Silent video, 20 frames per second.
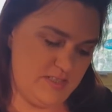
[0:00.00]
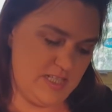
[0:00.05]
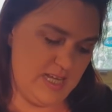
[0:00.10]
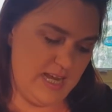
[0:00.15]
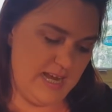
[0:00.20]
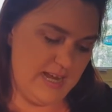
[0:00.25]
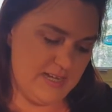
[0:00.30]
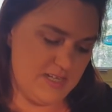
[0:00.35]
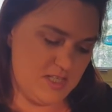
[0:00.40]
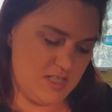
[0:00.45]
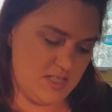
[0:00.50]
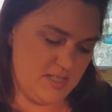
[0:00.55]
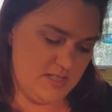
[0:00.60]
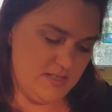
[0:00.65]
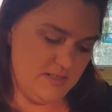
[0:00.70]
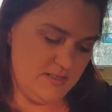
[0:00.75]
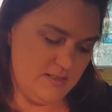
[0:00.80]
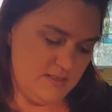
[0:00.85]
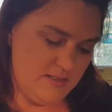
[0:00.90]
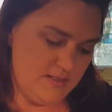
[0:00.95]
set,
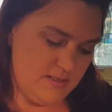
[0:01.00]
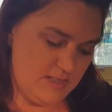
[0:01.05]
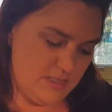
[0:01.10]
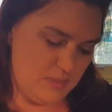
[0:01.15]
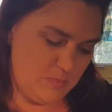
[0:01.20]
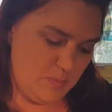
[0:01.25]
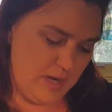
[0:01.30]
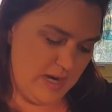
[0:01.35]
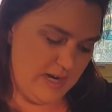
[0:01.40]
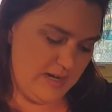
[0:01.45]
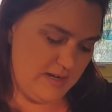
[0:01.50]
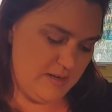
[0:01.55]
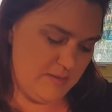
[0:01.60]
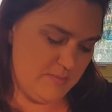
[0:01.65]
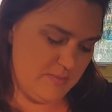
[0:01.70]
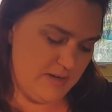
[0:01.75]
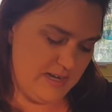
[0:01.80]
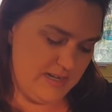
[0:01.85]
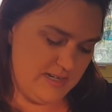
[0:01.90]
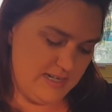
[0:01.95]
you
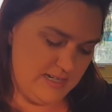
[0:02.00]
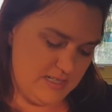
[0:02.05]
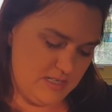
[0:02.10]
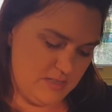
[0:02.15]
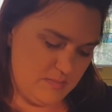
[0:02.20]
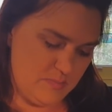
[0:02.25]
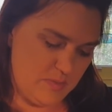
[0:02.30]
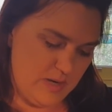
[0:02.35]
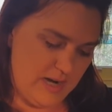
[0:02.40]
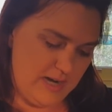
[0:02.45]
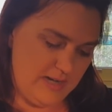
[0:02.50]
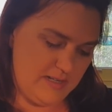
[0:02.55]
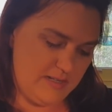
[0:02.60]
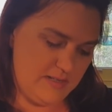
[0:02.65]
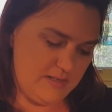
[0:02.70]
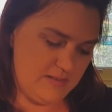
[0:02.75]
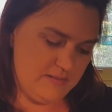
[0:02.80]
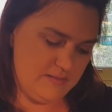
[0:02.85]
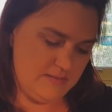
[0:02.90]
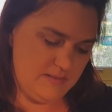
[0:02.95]
might need to break
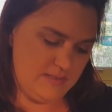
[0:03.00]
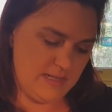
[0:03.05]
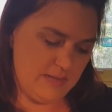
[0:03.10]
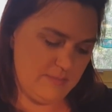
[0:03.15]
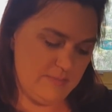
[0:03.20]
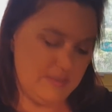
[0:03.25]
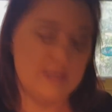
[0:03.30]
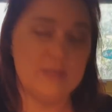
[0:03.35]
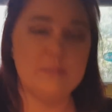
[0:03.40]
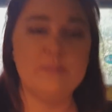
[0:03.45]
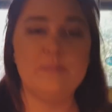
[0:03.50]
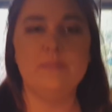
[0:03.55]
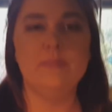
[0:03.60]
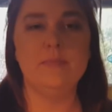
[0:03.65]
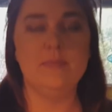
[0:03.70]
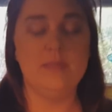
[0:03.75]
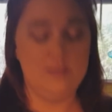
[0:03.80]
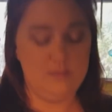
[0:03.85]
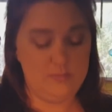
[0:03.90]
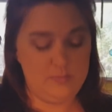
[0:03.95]
some of the
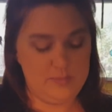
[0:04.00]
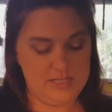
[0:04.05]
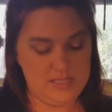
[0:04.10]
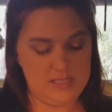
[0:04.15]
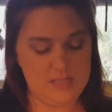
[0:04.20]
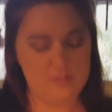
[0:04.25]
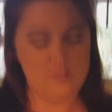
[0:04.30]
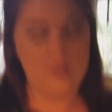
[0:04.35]
little bits